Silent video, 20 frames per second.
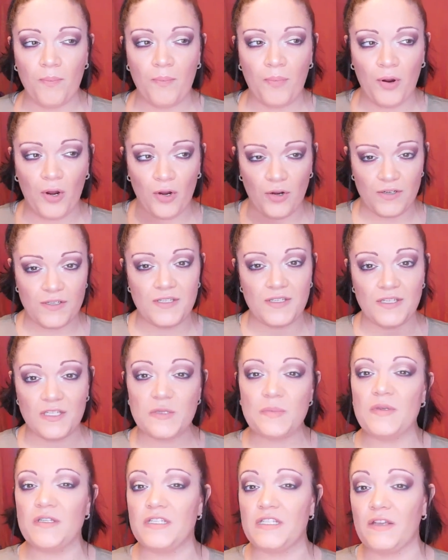person
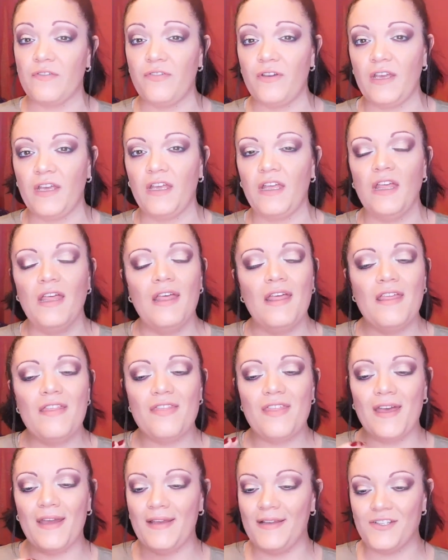specific
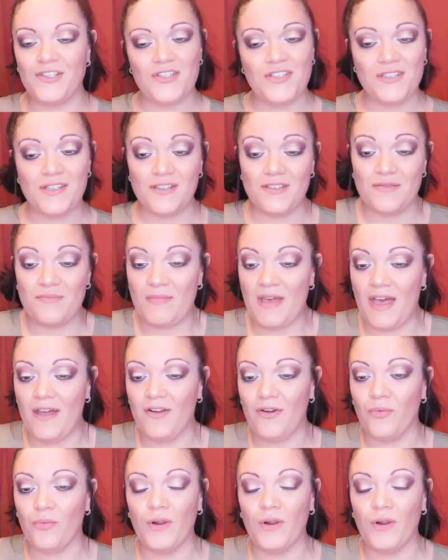that it just doesn't matter.